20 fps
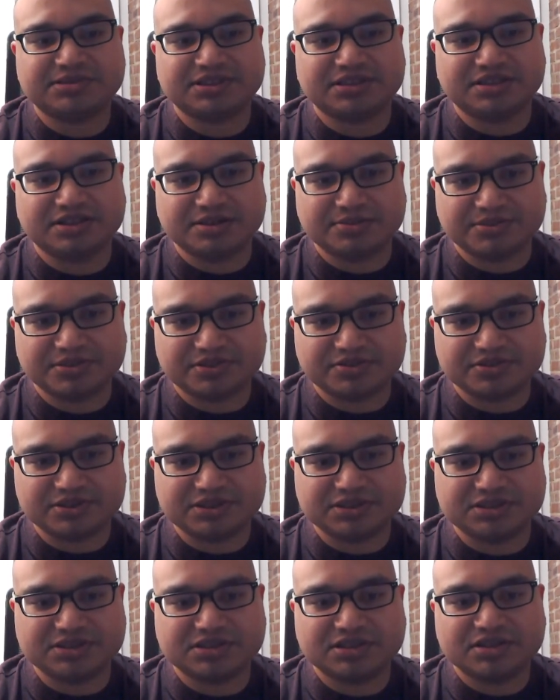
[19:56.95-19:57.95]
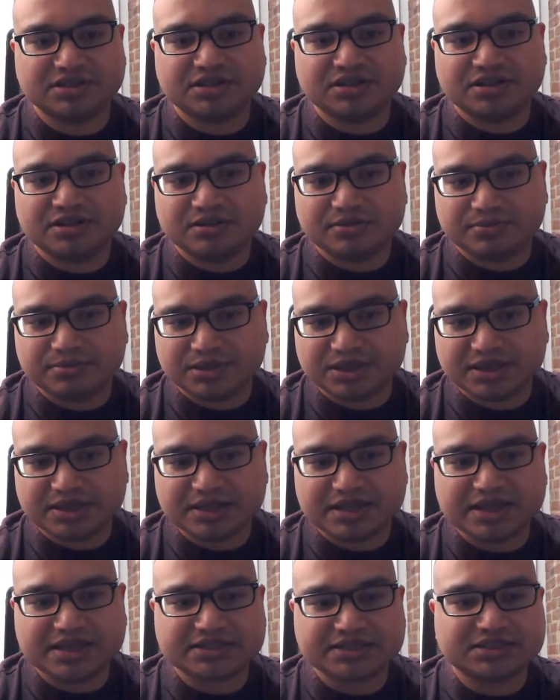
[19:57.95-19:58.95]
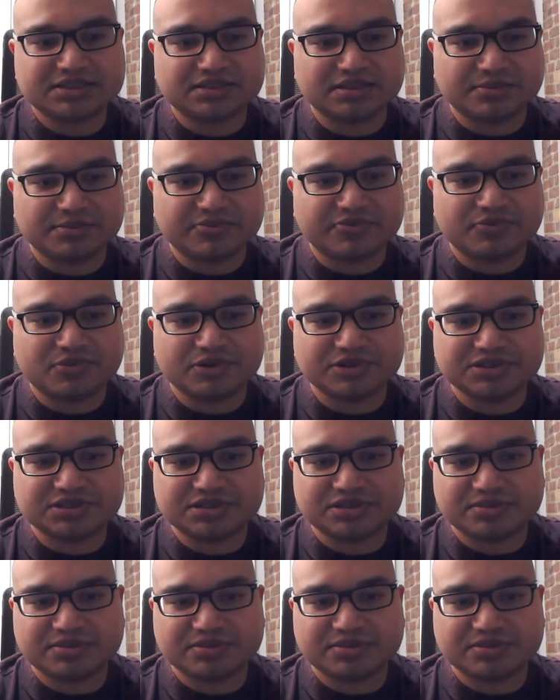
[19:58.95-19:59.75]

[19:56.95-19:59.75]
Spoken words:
and the number threes play last. Number fours